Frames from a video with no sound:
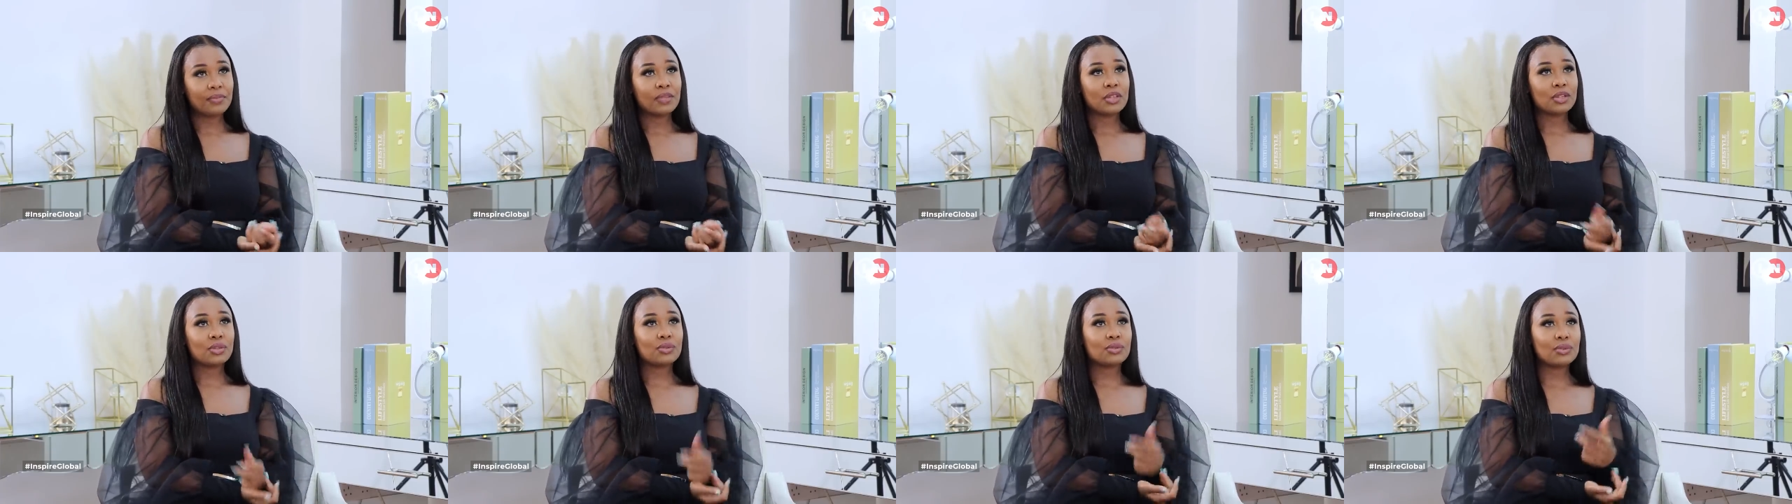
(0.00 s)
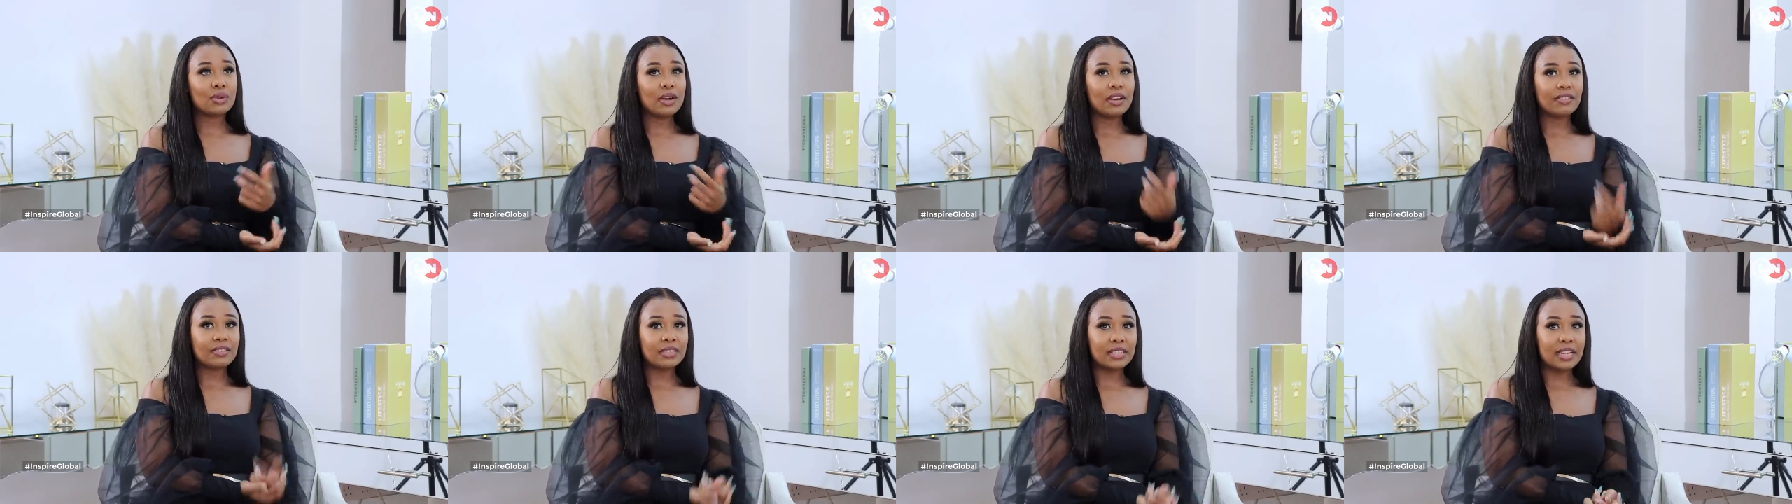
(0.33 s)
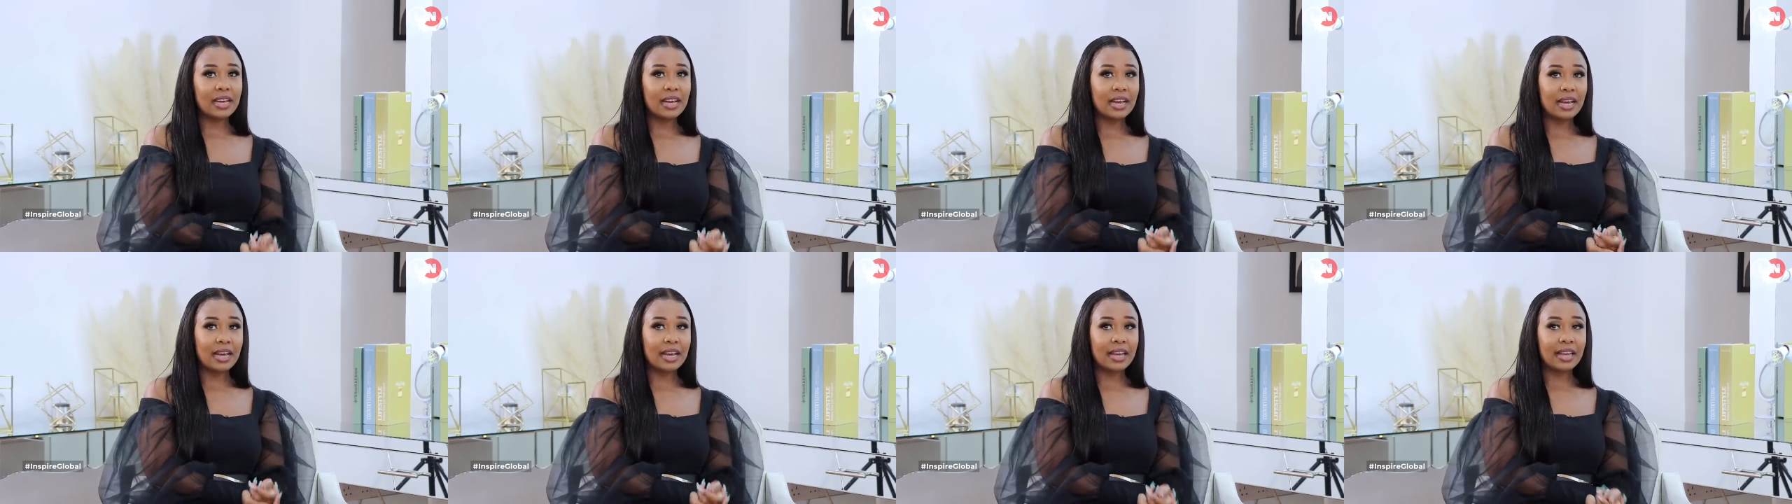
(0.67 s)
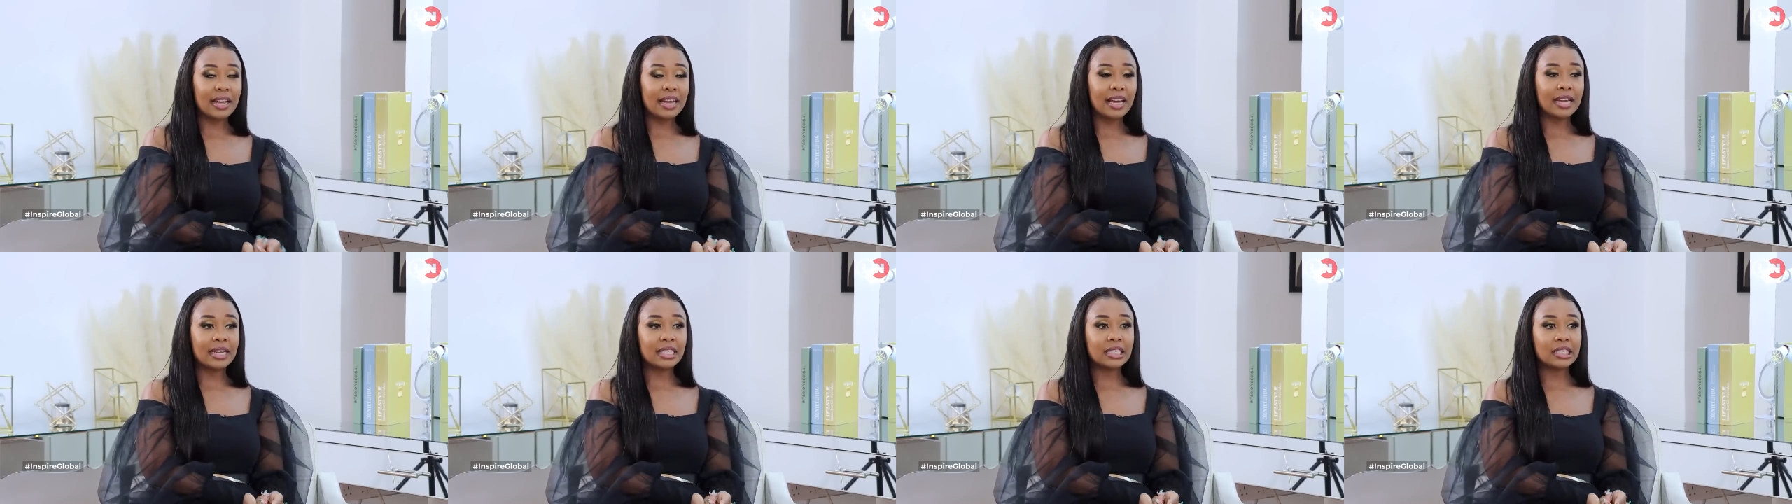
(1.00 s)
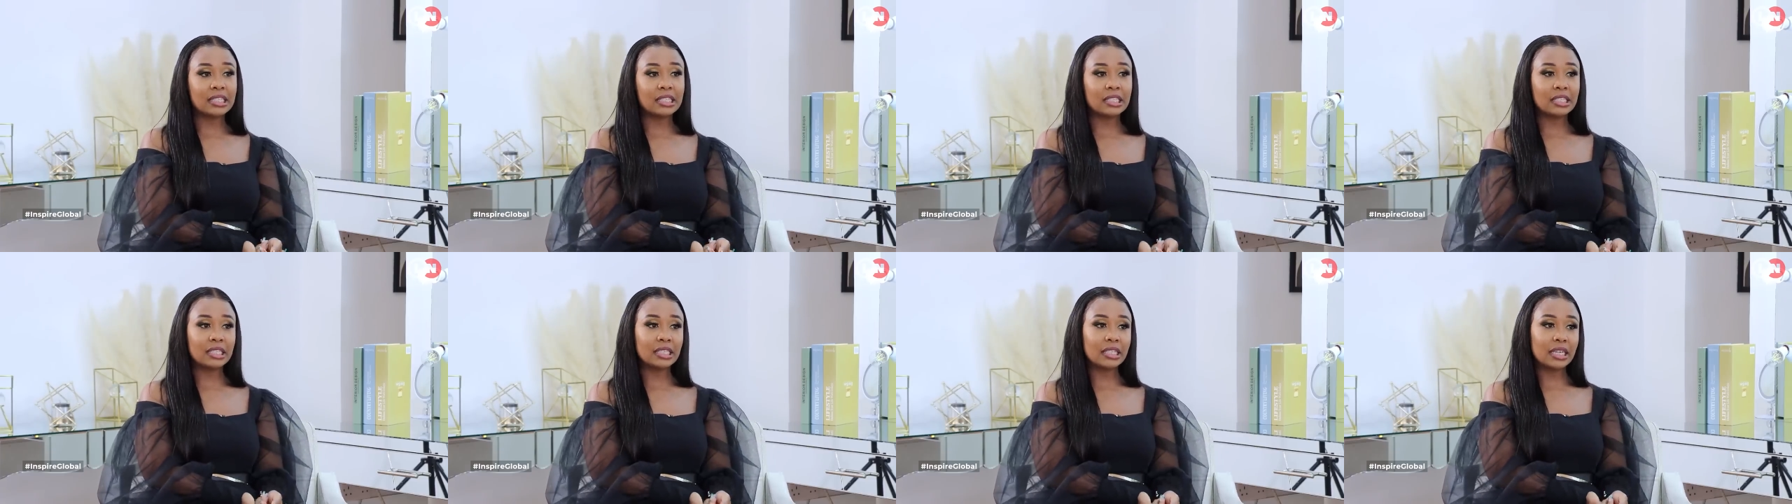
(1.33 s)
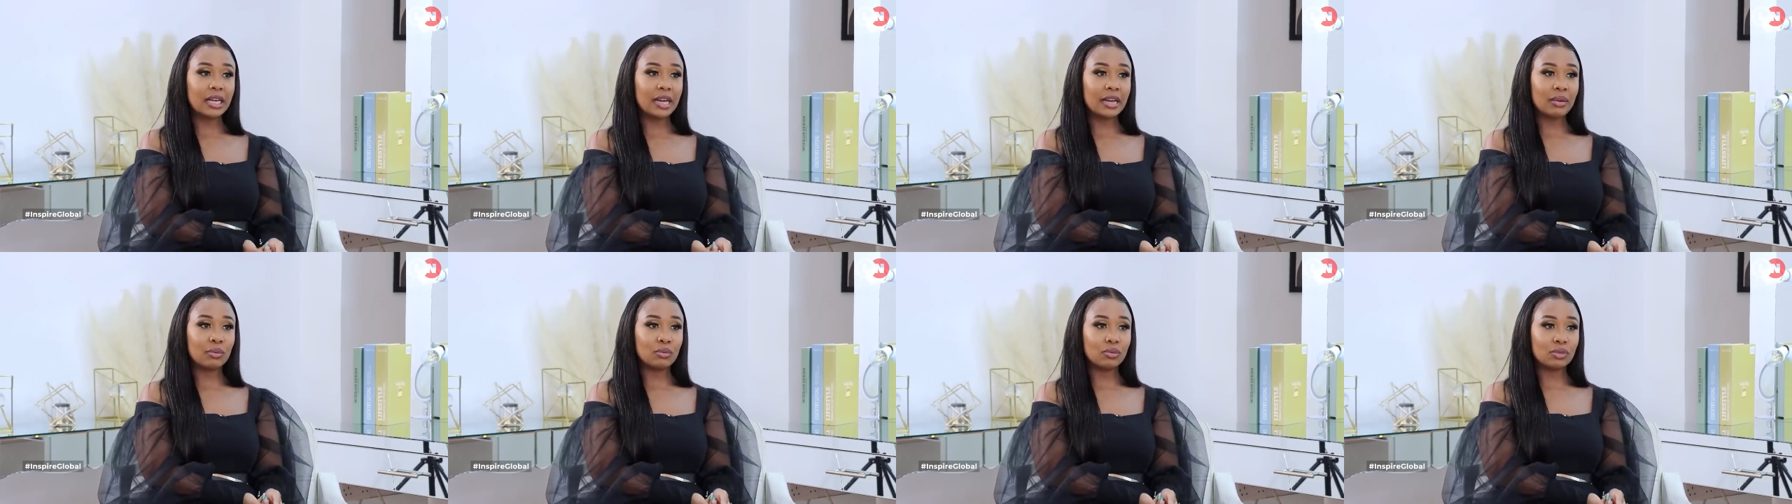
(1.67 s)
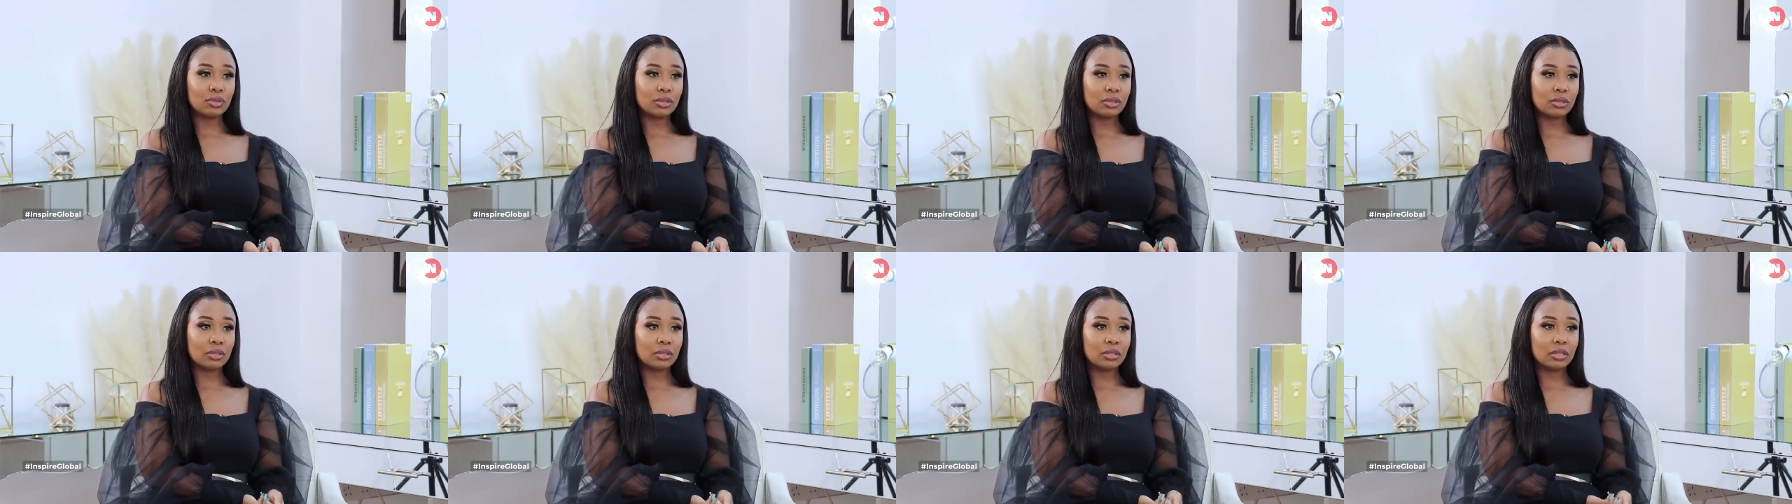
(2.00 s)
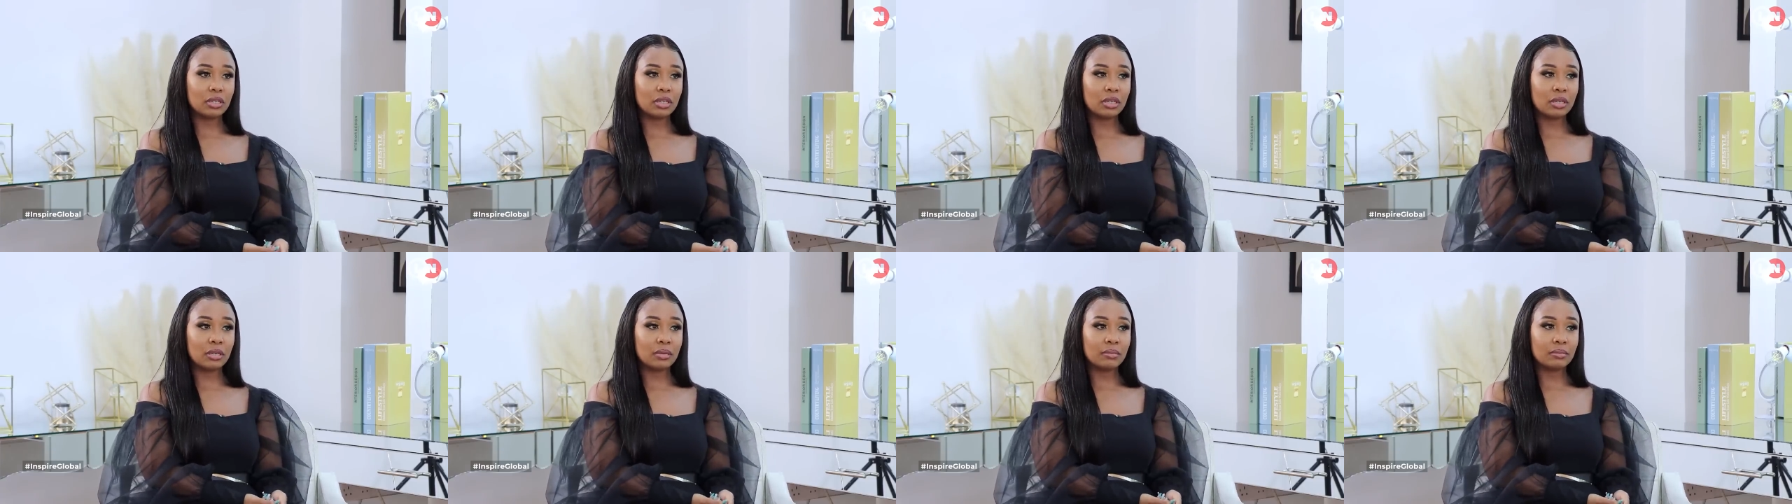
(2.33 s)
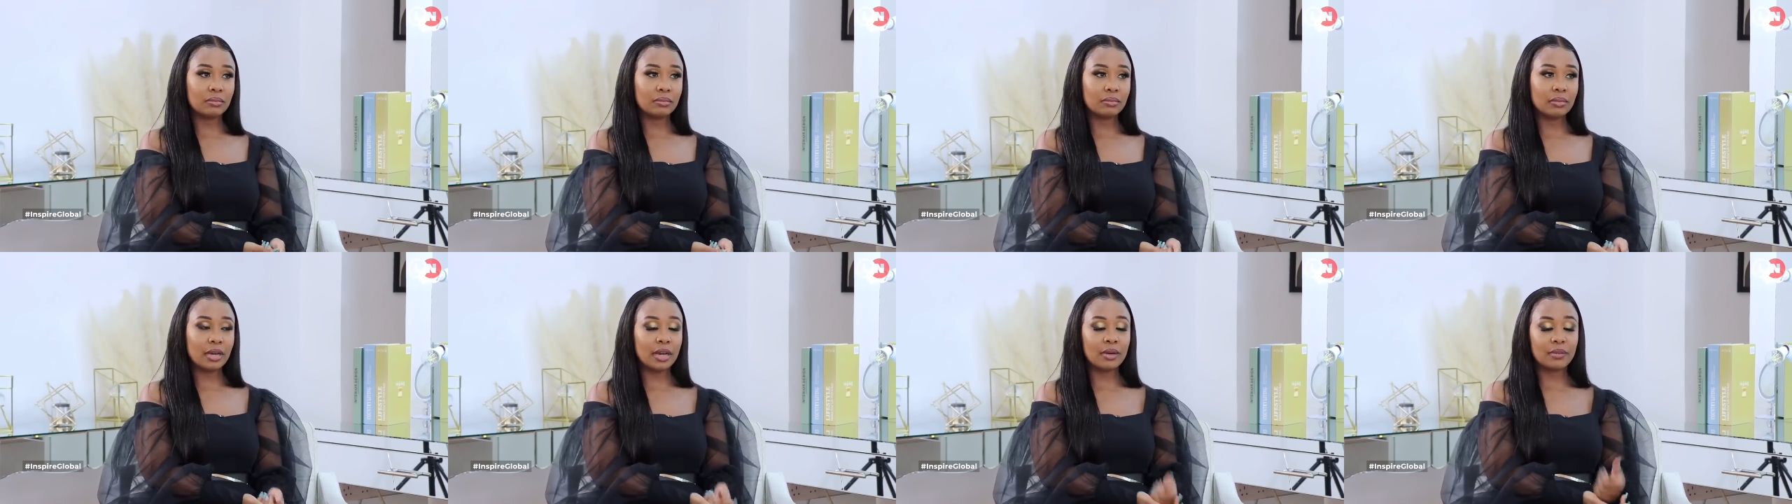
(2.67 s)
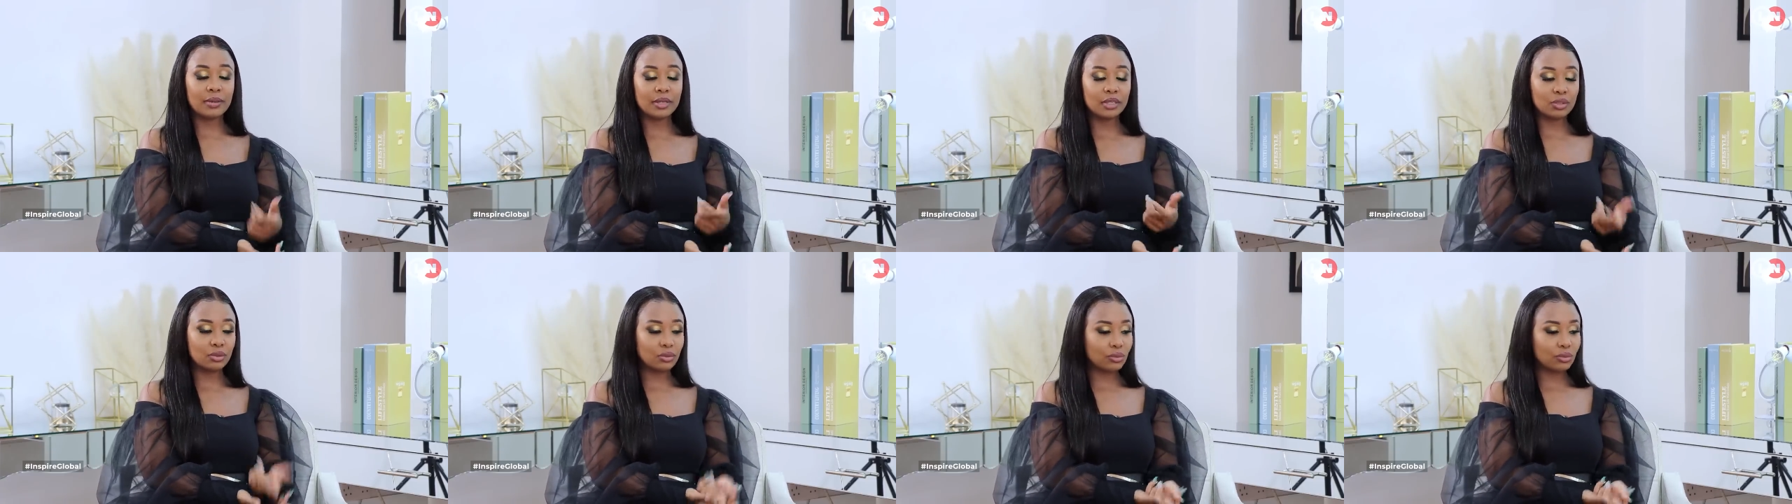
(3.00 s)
So after Ayani, I went